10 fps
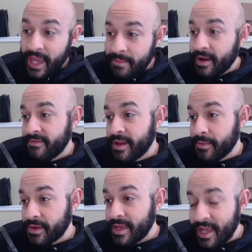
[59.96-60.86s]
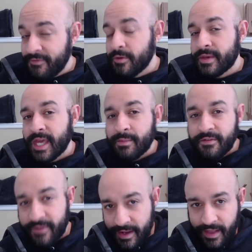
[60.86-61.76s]
and my family if you became
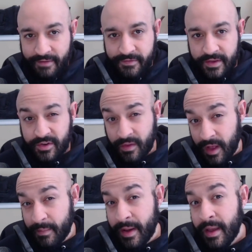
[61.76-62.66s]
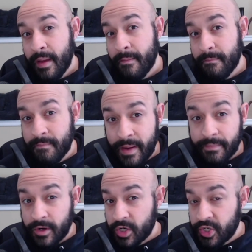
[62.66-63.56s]
a Fight Laugh Feast Club
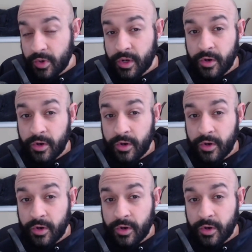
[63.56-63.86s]
member. Show